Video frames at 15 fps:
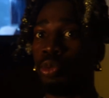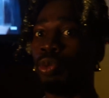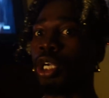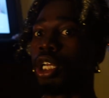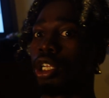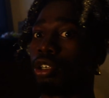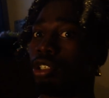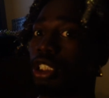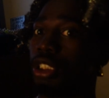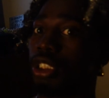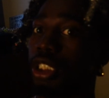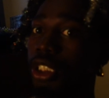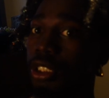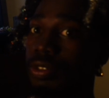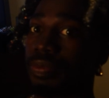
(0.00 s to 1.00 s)
We clearly
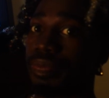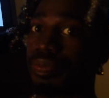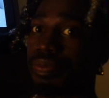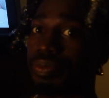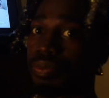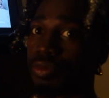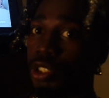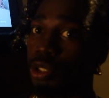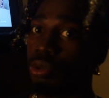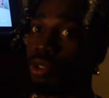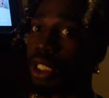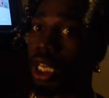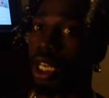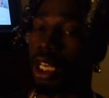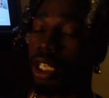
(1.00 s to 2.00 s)
see you
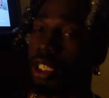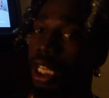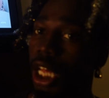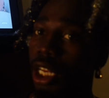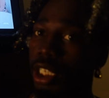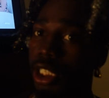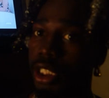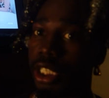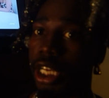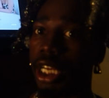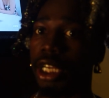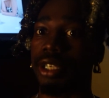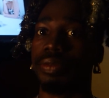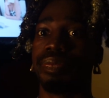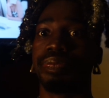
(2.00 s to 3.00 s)
telling Natalie
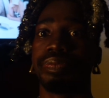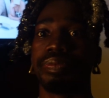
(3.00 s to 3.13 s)
that.